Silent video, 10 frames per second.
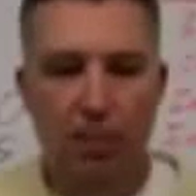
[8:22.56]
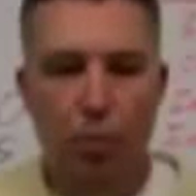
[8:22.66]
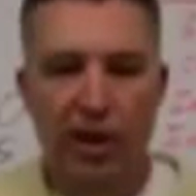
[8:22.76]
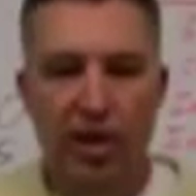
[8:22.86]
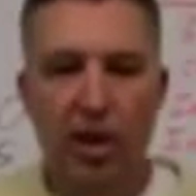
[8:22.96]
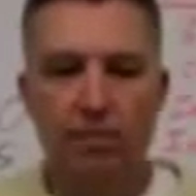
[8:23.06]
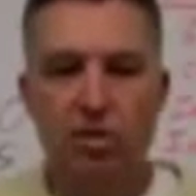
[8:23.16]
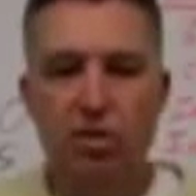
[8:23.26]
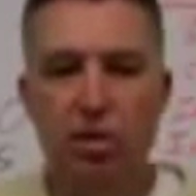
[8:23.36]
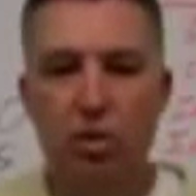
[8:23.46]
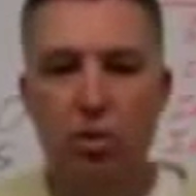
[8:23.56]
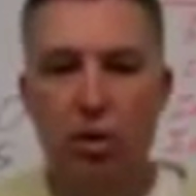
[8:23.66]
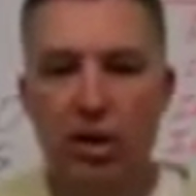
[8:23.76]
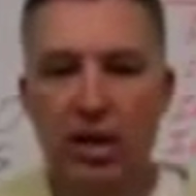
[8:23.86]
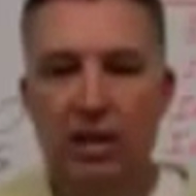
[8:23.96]
When it comes to,
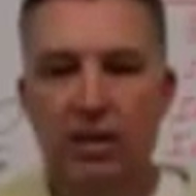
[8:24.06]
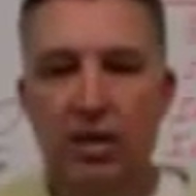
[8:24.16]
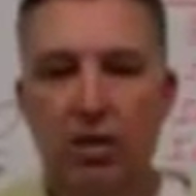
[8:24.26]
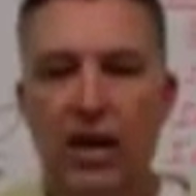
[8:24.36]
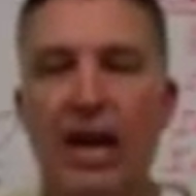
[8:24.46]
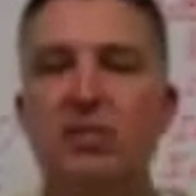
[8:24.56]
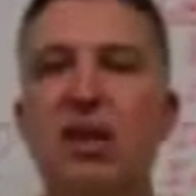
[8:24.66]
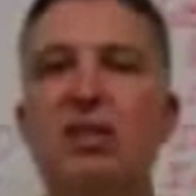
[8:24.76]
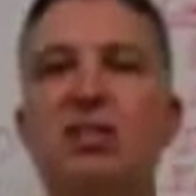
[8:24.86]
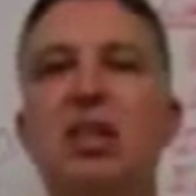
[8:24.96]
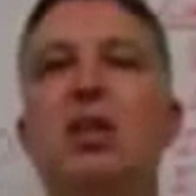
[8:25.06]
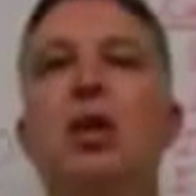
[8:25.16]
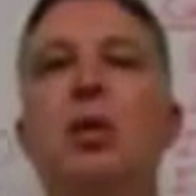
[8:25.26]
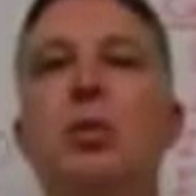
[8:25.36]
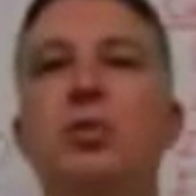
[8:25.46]
SIC
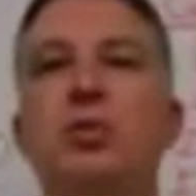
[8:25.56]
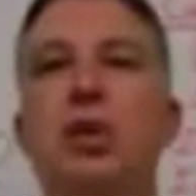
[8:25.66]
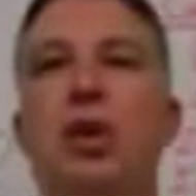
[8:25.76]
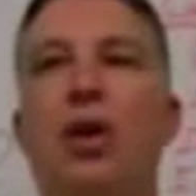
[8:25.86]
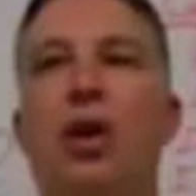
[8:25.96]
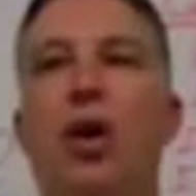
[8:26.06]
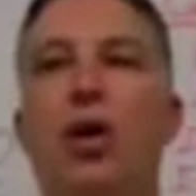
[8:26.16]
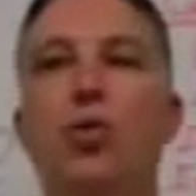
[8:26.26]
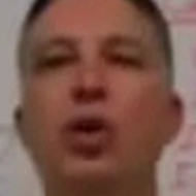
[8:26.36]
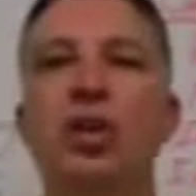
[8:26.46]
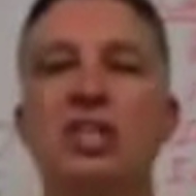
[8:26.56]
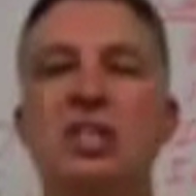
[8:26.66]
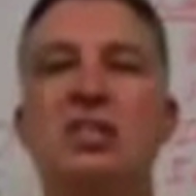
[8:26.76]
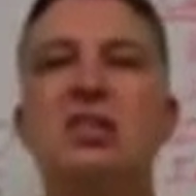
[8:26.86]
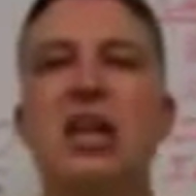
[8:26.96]
codes are really the
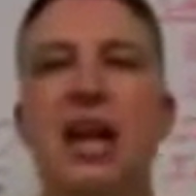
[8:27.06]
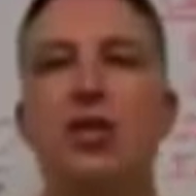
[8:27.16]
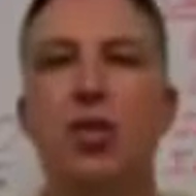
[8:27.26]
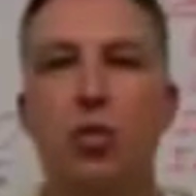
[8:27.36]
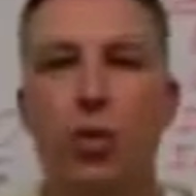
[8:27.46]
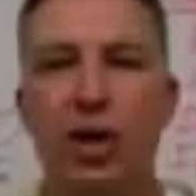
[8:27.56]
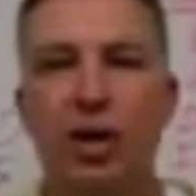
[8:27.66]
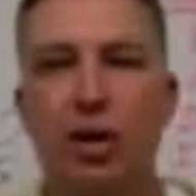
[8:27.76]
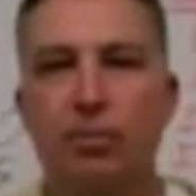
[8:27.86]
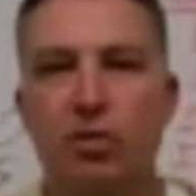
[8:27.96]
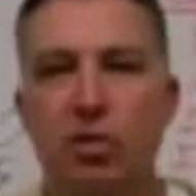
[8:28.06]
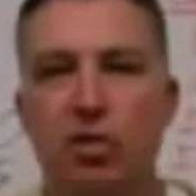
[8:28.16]
standard when it comes to